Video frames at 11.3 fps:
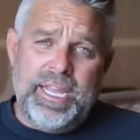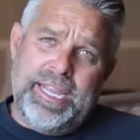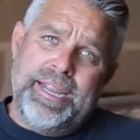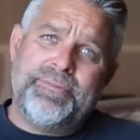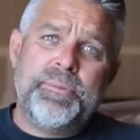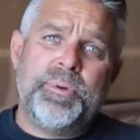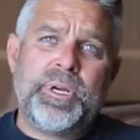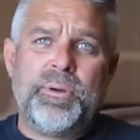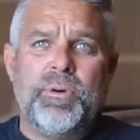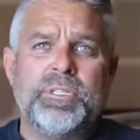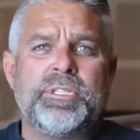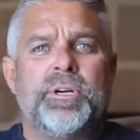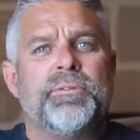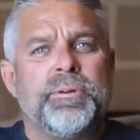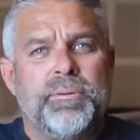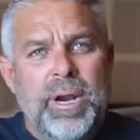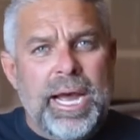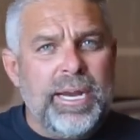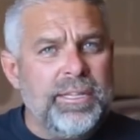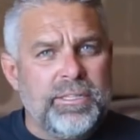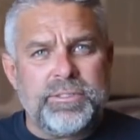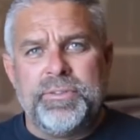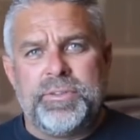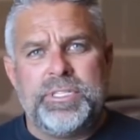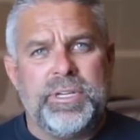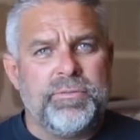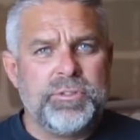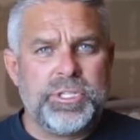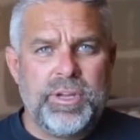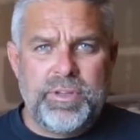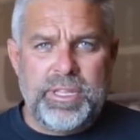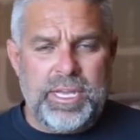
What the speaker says: everybody wants to go for a ride in this 57 Chevy.